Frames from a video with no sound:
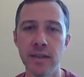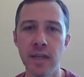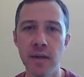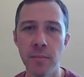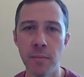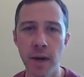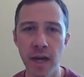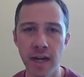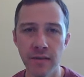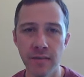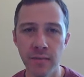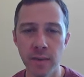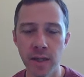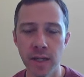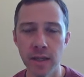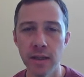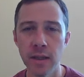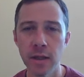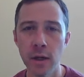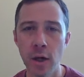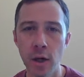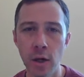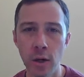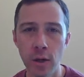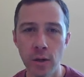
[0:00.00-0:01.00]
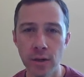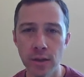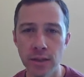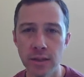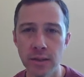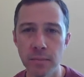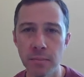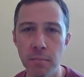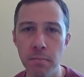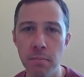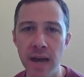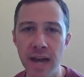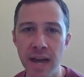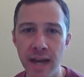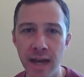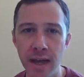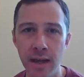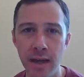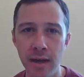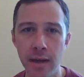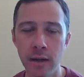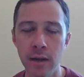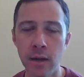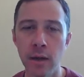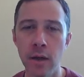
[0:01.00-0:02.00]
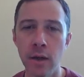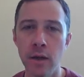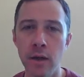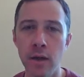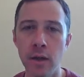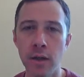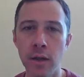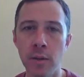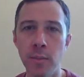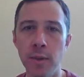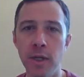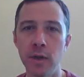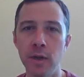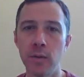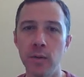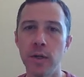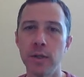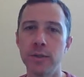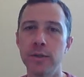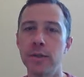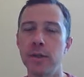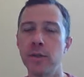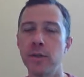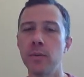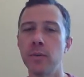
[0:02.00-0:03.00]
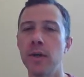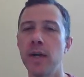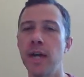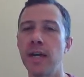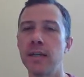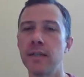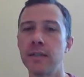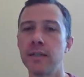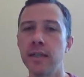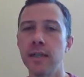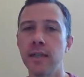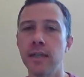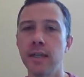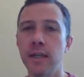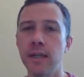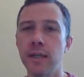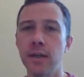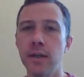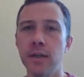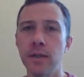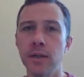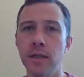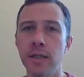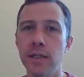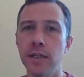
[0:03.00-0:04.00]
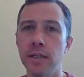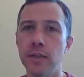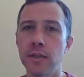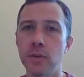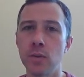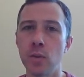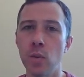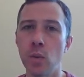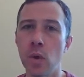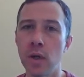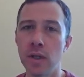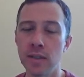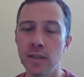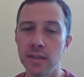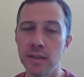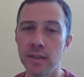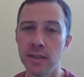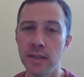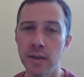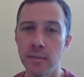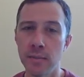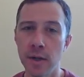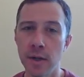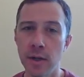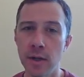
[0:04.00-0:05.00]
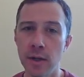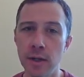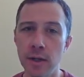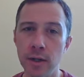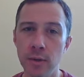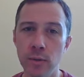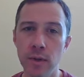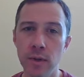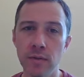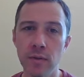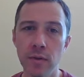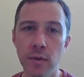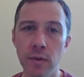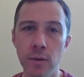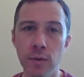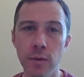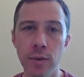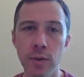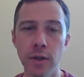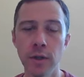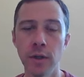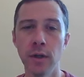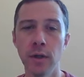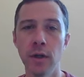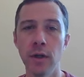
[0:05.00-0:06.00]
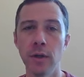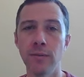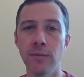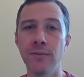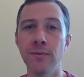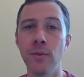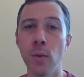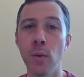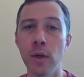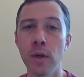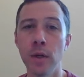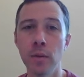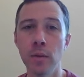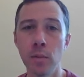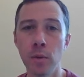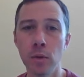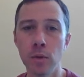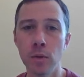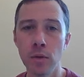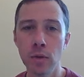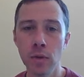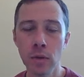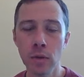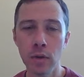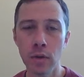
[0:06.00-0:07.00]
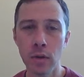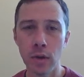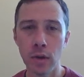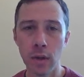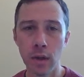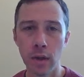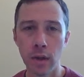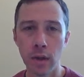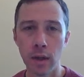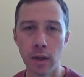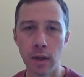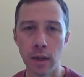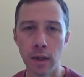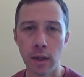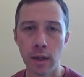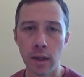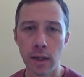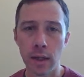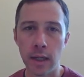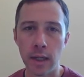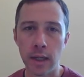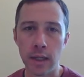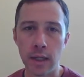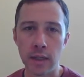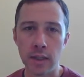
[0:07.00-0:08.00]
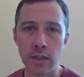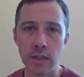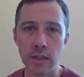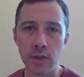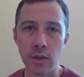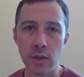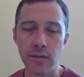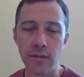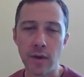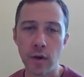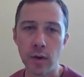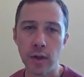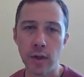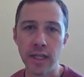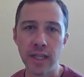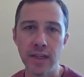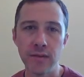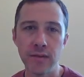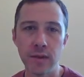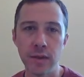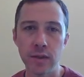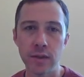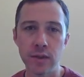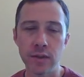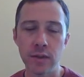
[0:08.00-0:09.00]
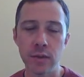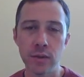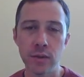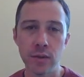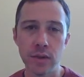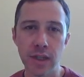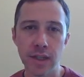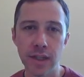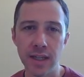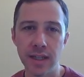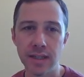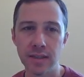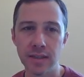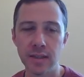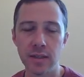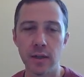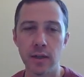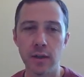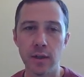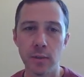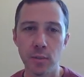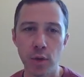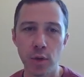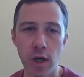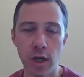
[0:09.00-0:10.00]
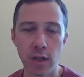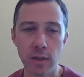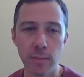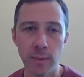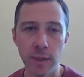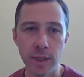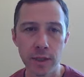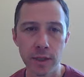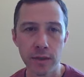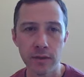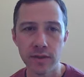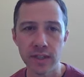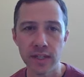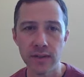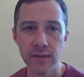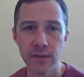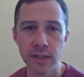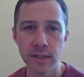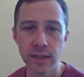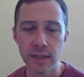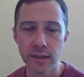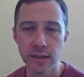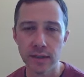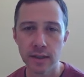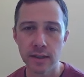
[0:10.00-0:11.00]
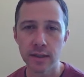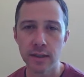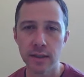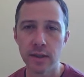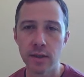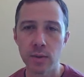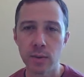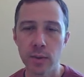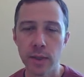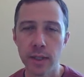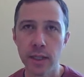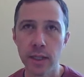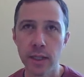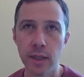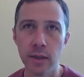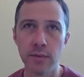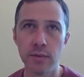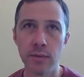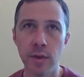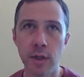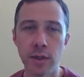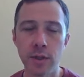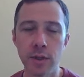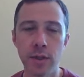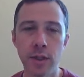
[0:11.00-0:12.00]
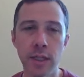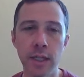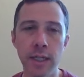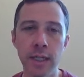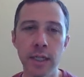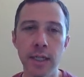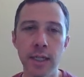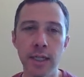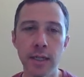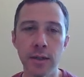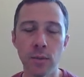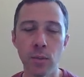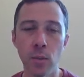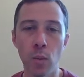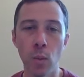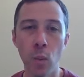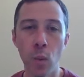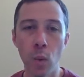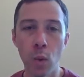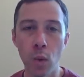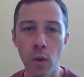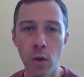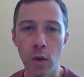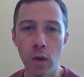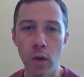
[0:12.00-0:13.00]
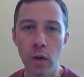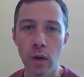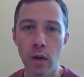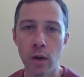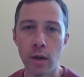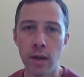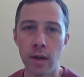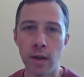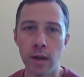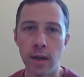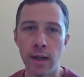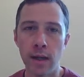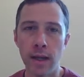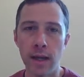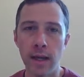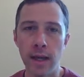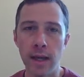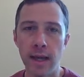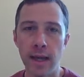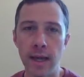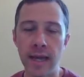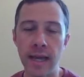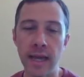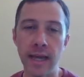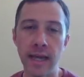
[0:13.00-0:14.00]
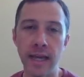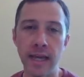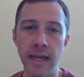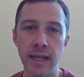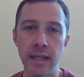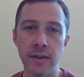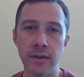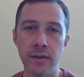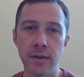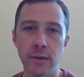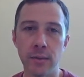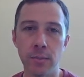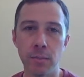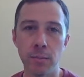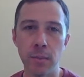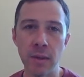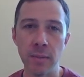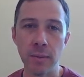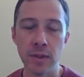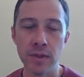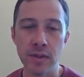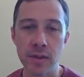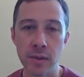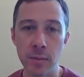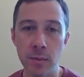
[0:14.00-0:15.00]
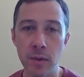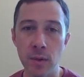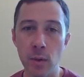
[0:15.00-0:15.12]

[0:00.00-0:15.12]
might have made the colonists mad. The big question that we're asking here is, was the American Revolution avoidable? So I've already given the students a lesson on the Proclamation of 1763 and the French and Indian War, and maybe some of the